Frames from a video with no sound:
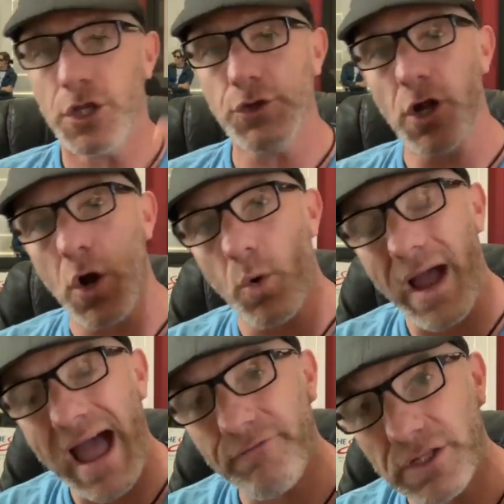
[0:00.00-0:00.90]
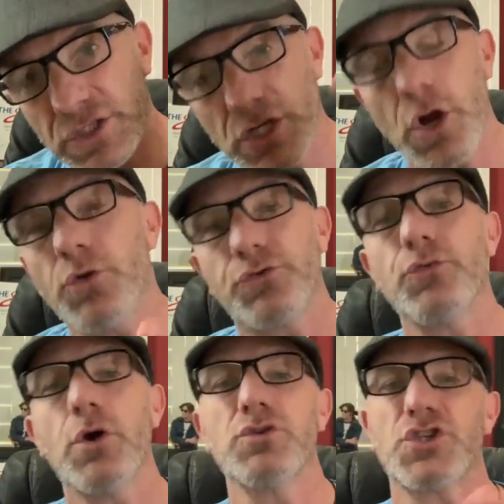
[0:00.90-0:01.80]
you know, having to go
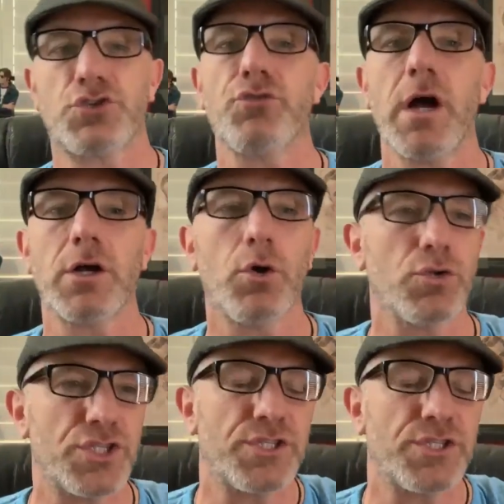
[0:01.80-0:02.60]
through those struggles.